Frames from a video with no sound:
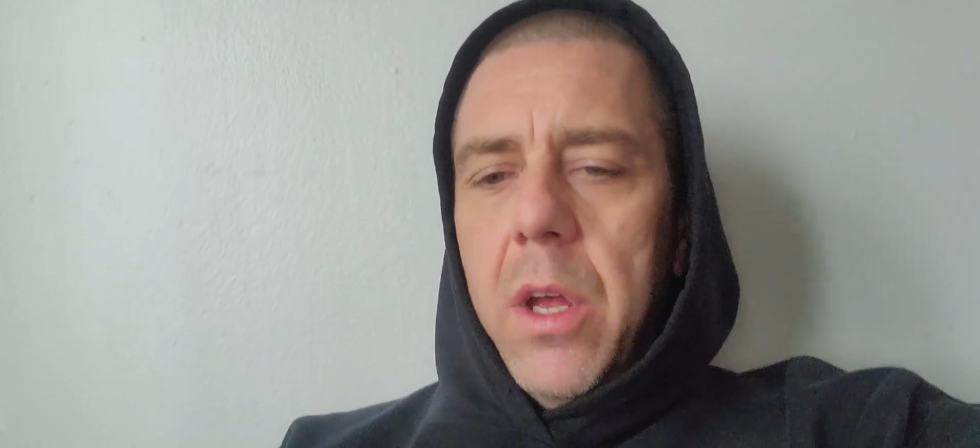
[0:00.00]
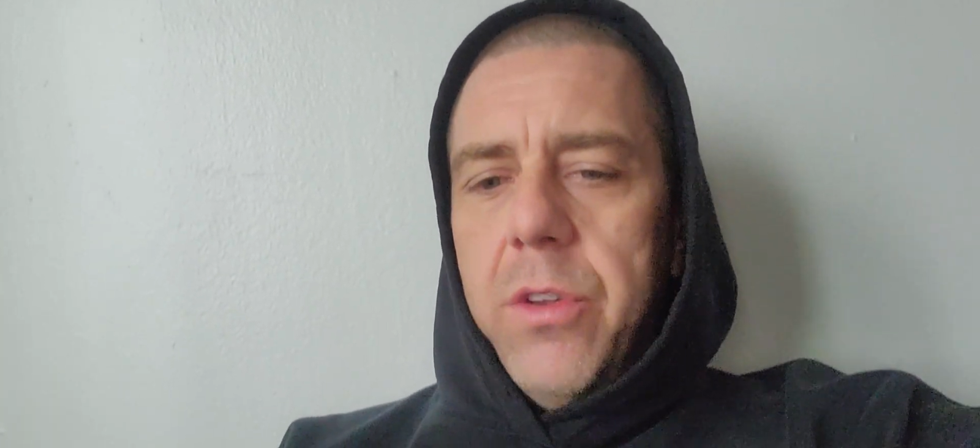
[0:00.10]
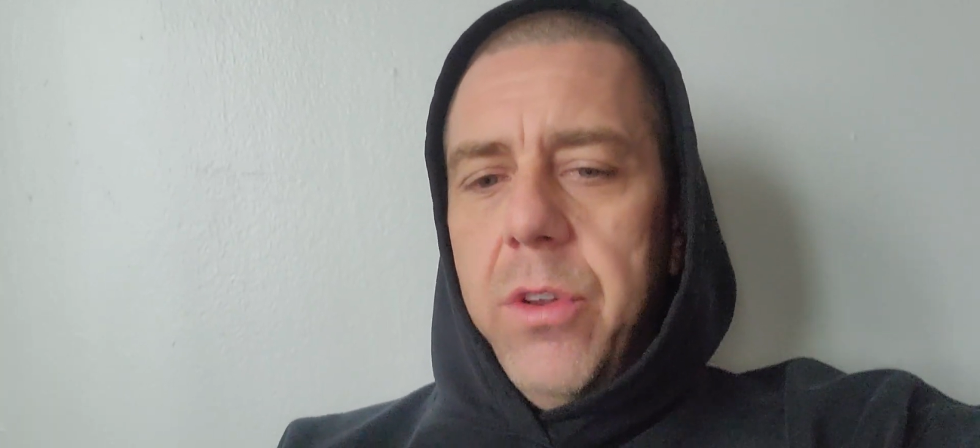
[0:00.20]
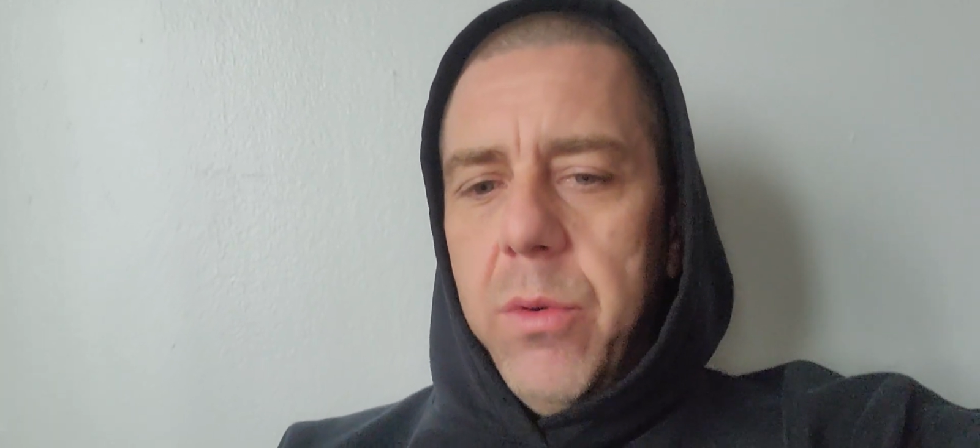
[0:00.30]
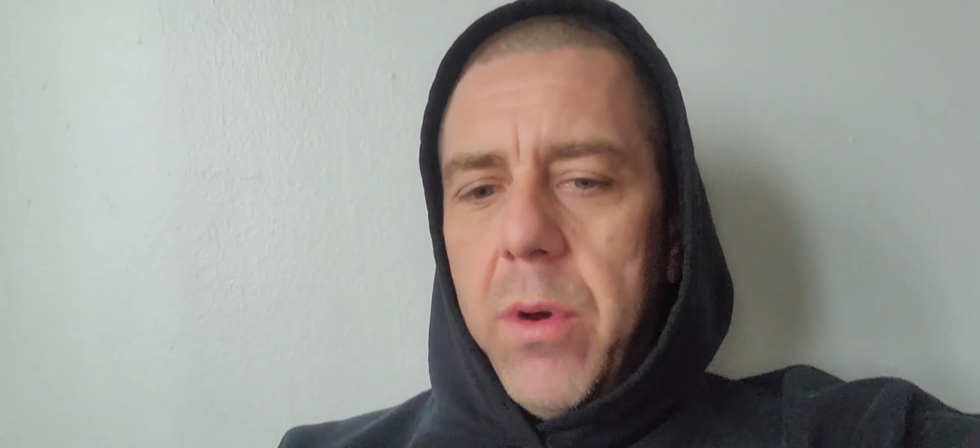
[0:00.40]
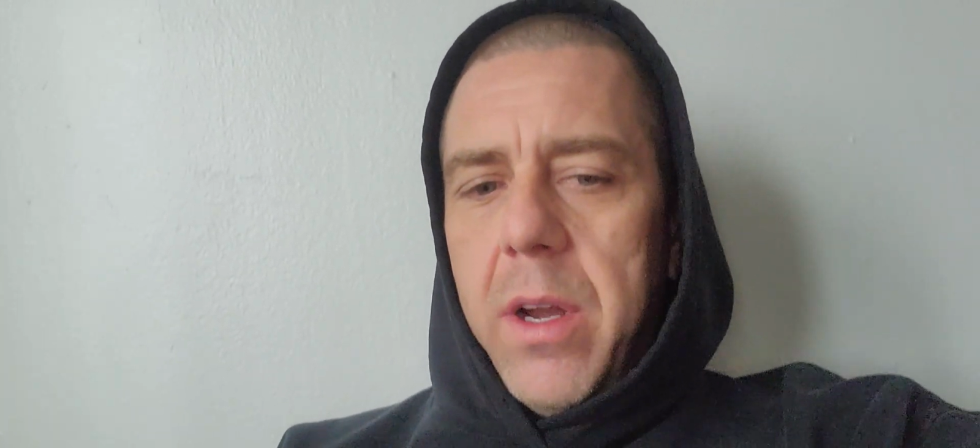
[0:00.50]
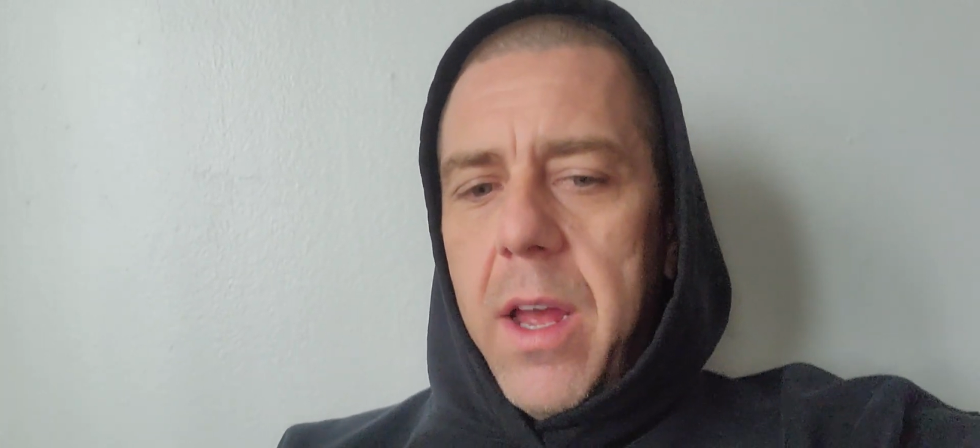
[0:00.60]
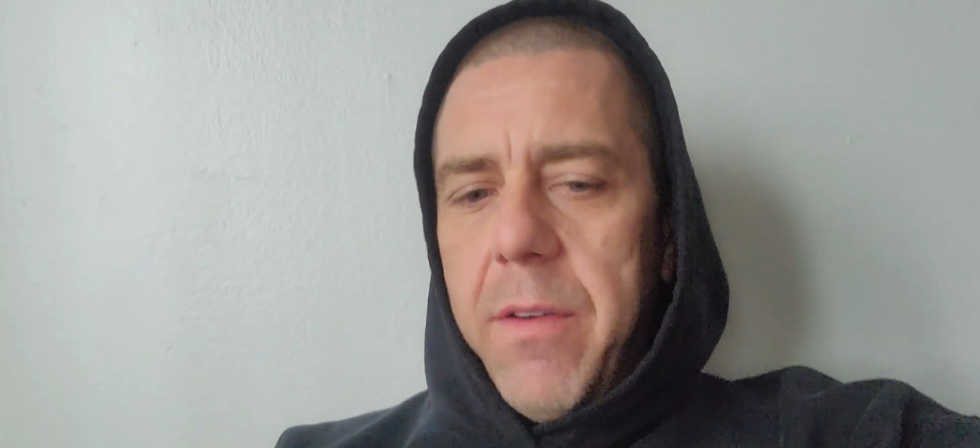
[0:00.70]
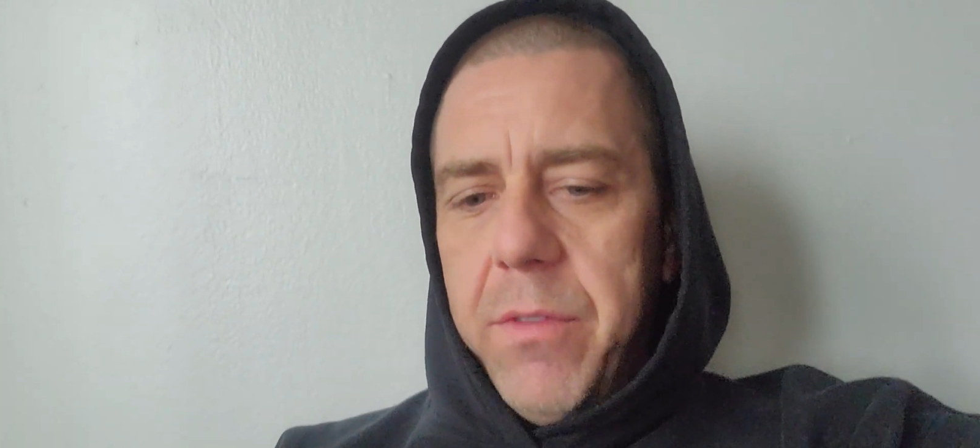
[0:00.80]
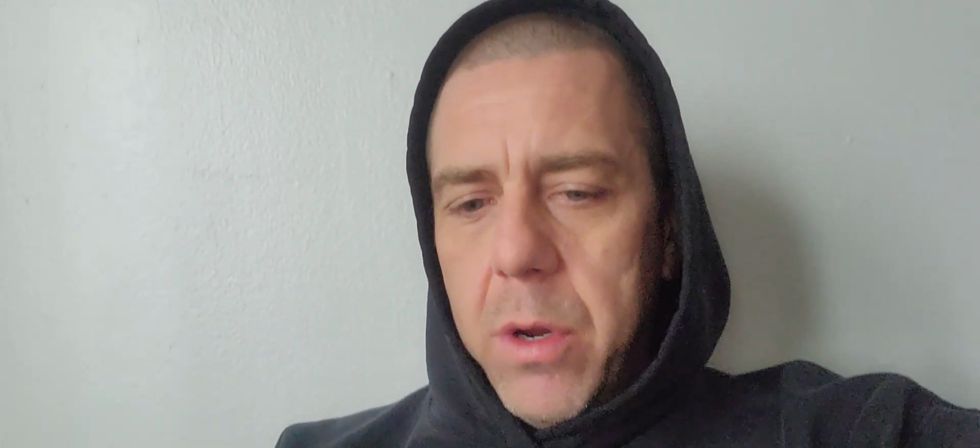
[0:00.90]
Do you want to
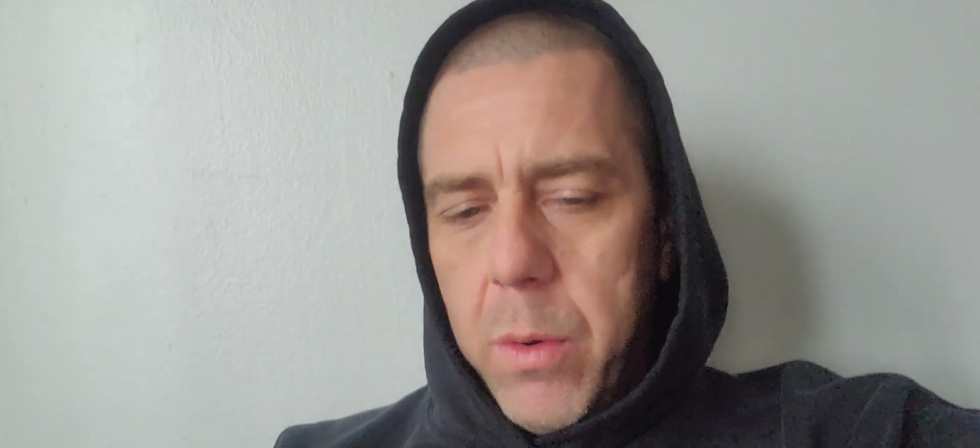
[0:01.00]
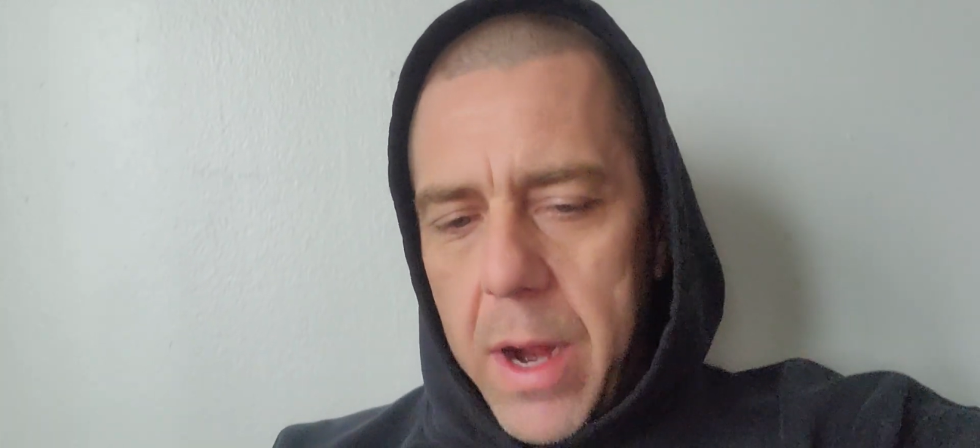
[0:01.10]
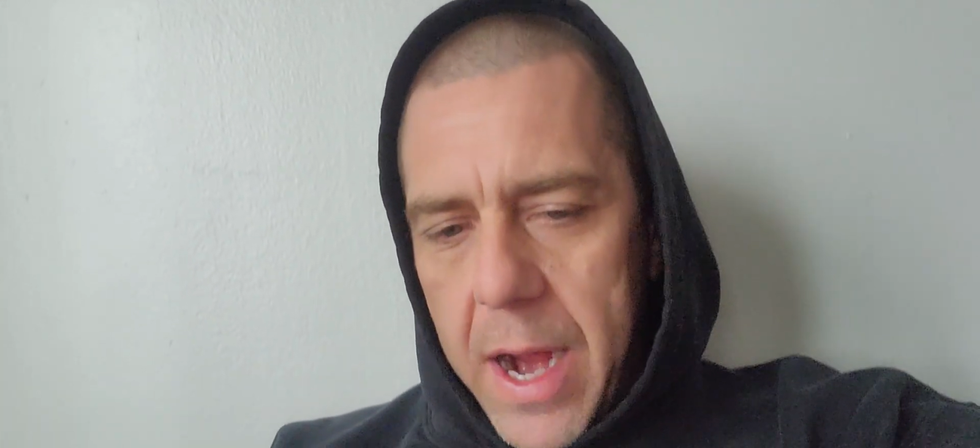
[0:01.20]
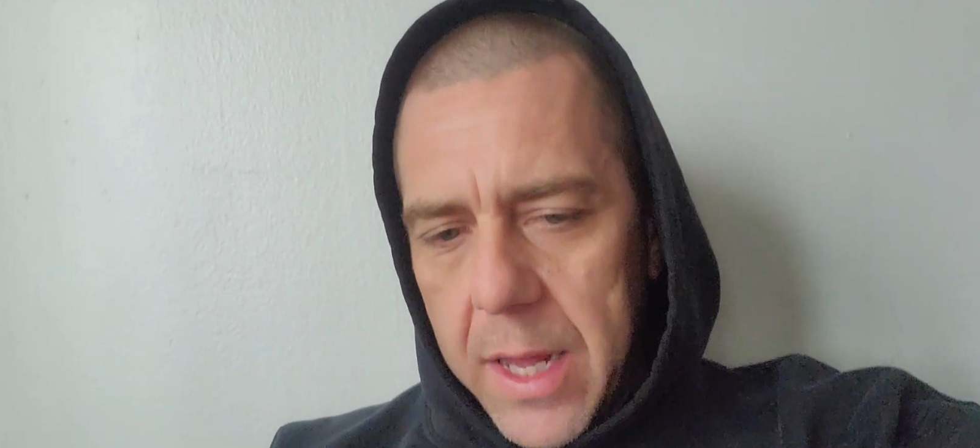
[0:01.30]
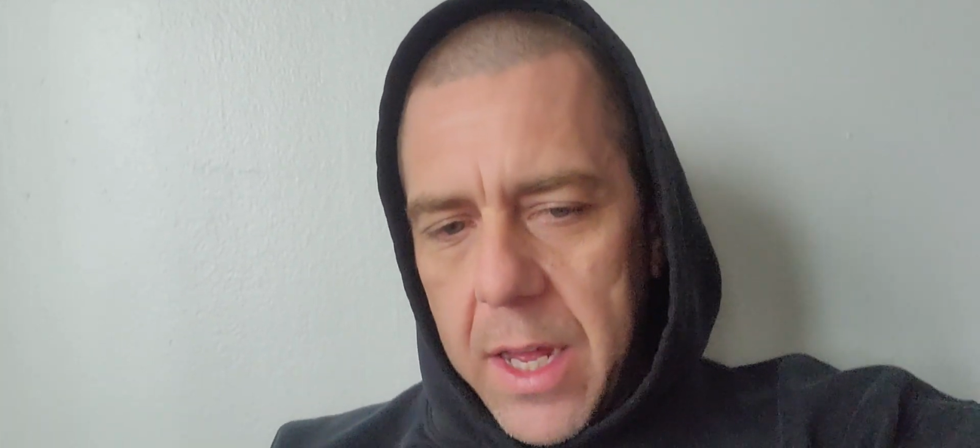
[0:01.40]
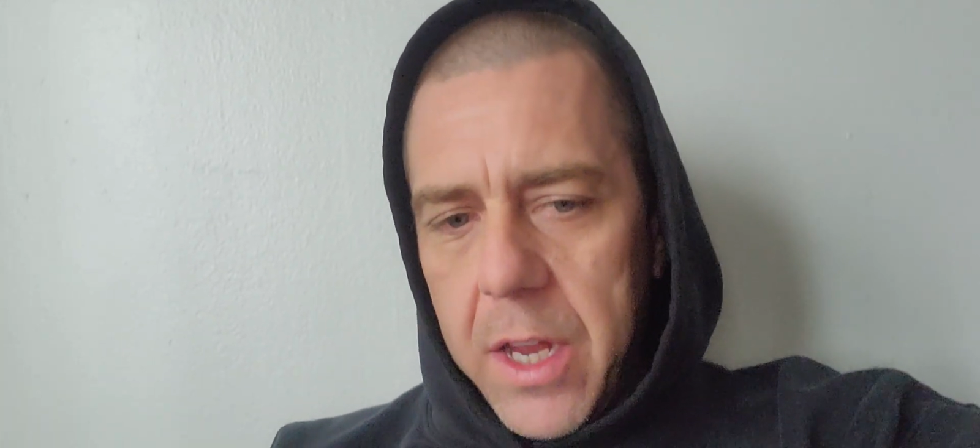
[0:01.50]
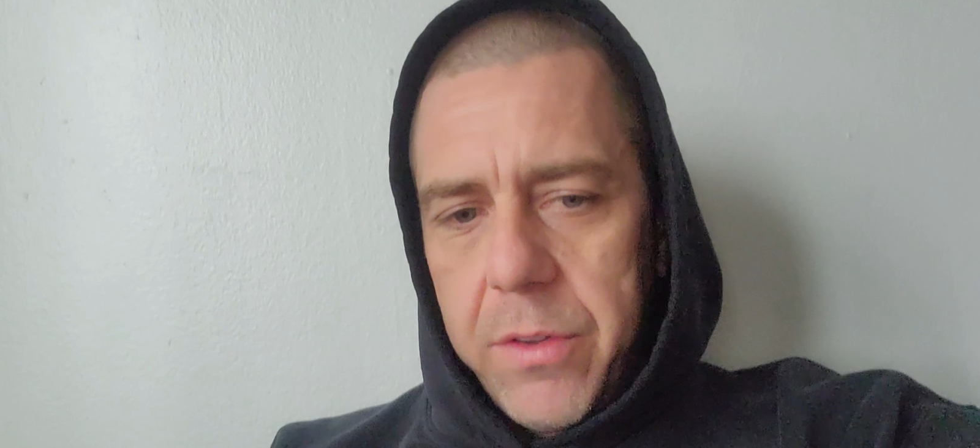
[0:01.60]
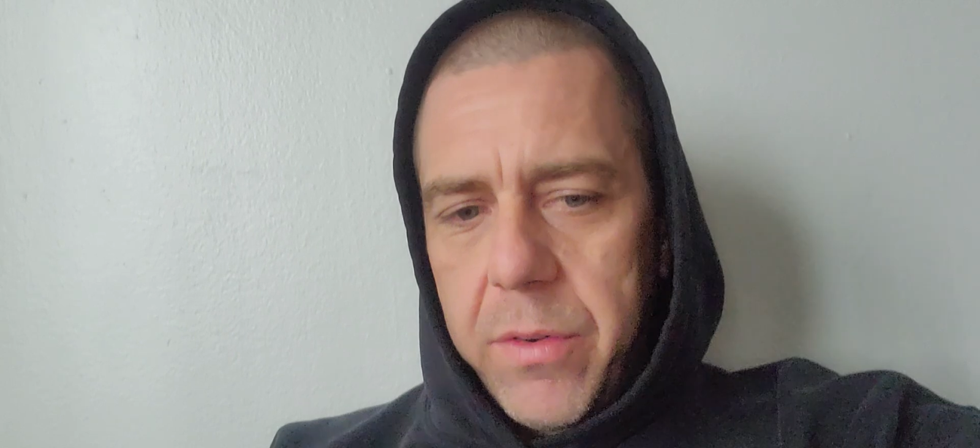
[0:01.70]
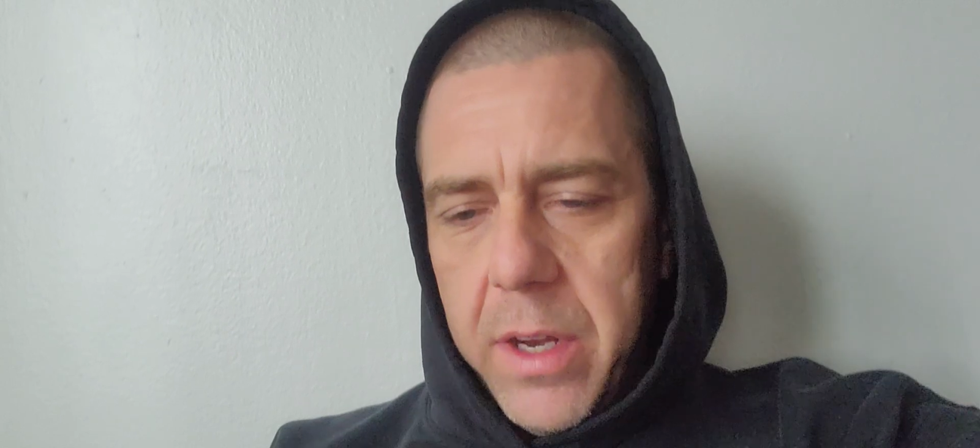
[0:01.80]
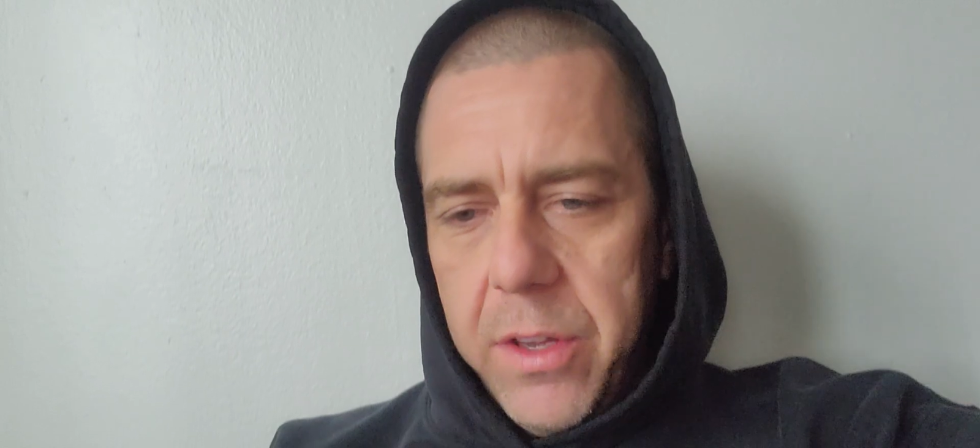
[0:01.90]
have no allies
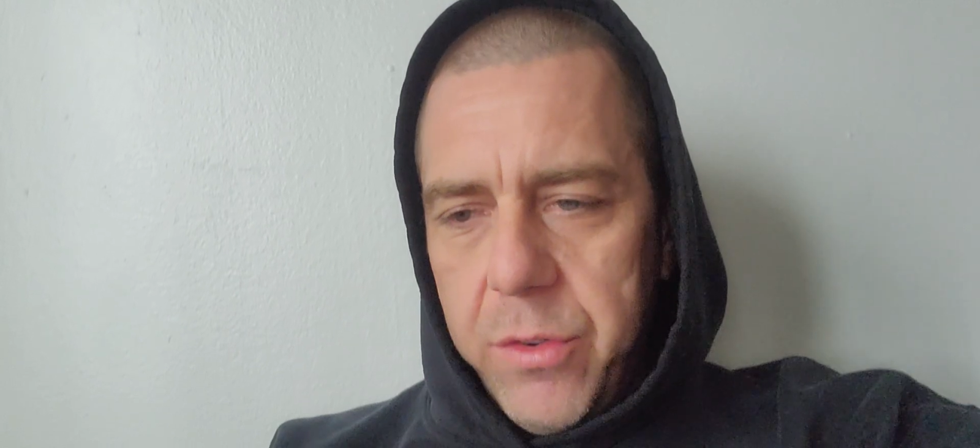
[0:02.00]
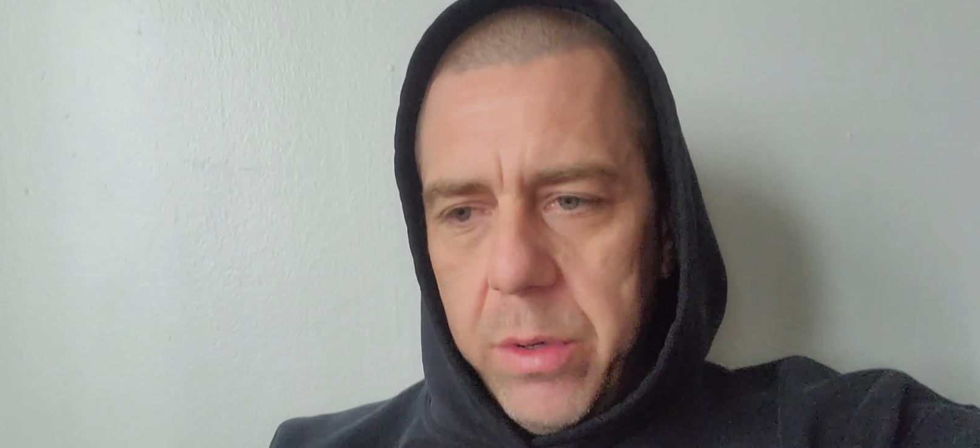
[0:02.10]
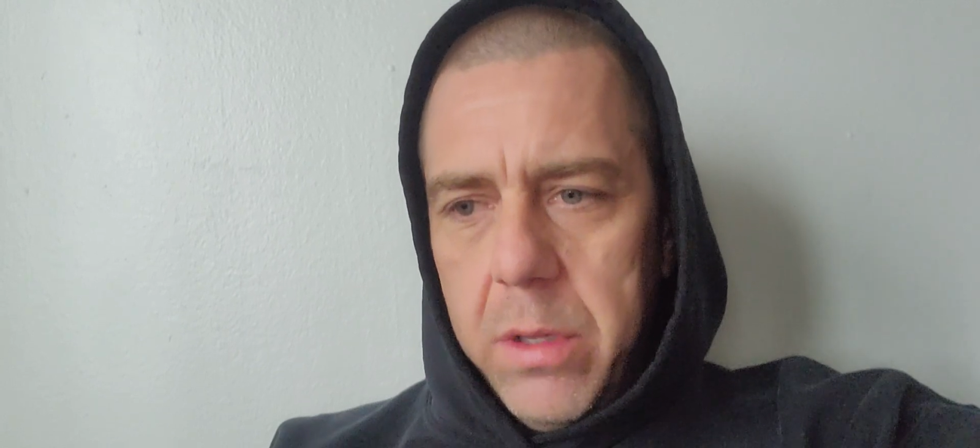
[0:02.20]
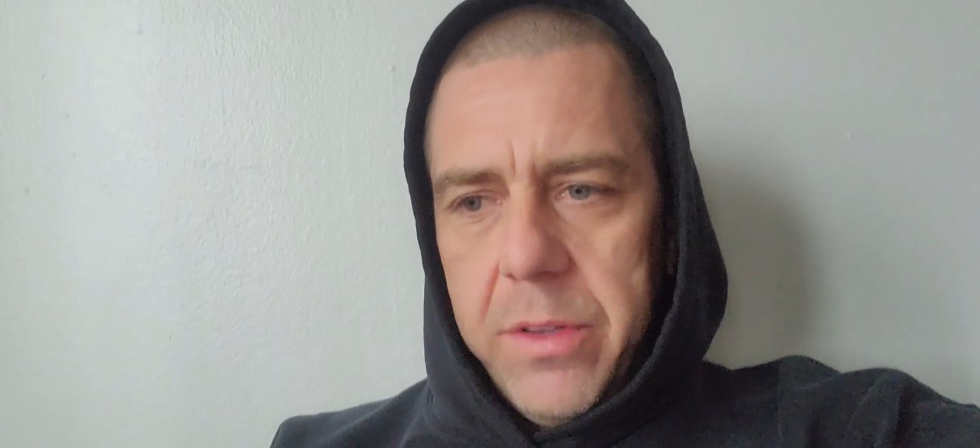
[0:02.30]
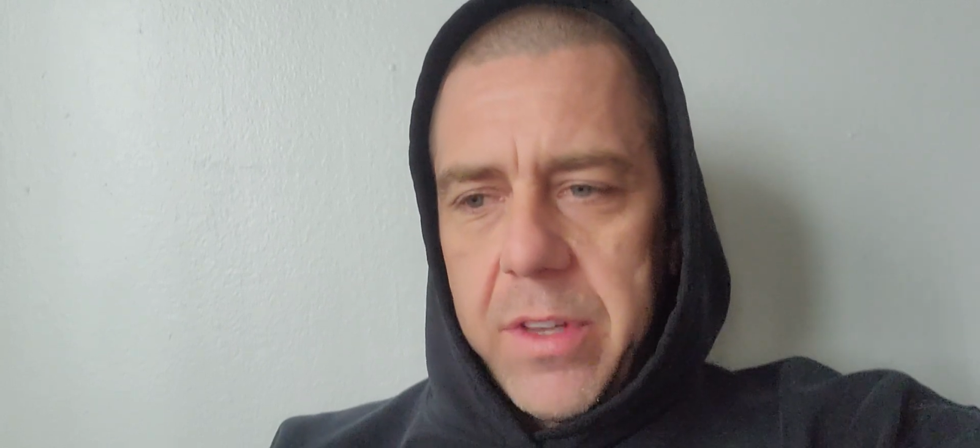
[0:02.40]
for Israel?